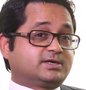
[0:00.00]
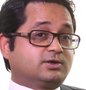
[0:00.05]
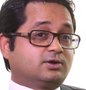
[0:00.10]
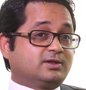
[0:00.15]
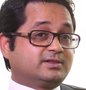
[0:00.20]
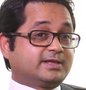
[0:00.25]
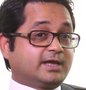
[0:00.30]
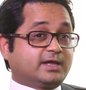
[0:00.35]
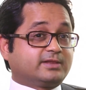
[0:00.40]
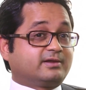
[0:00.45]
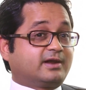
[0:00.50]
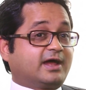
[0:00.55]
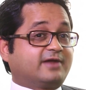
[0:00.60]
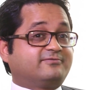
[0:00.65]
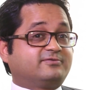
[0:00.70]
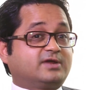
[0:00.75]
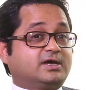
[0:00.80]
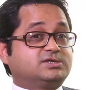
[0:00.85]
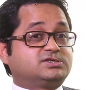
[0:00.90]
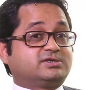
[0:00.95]
and all the other
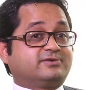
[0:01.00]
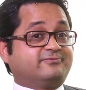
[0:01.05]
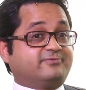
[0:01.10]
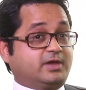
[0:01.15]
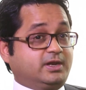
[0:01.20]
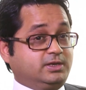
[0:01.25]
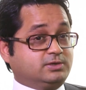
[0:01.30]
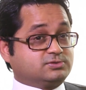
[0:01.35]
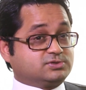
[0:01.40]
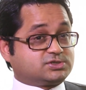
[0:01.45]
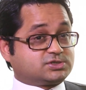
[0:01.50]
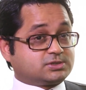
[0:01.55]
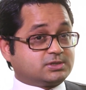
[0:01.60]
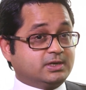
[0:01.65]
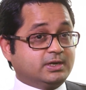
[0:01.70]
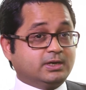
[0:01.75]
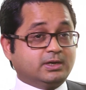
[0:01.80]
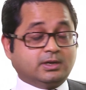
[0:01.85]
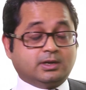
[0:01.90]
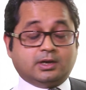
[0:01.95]
advertising venues.
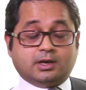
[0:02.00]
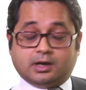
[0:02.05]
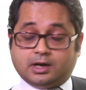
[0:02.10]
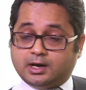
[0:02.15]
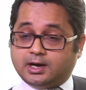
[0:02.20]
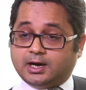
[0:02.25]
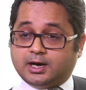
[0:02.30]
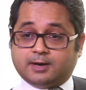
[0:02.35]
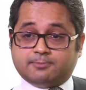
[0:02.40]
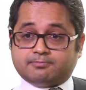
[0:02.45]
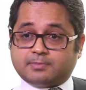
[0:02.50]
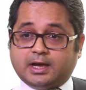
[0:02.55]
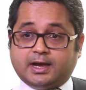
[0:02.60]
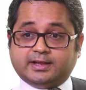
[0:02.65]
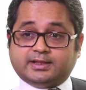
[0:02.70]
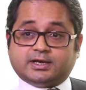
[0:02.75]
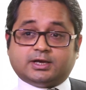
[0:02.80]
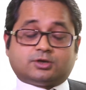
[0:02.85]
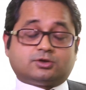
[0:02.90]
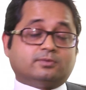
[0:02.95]

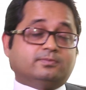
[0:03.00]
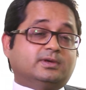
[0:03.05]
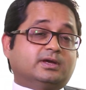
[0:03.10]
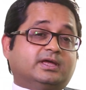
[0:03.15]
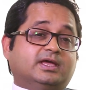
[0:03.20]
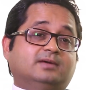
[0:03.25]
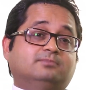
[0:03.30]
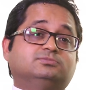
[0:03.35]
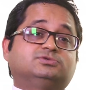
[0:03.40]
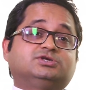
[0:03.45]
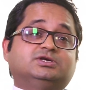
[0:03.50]
I think it could be a game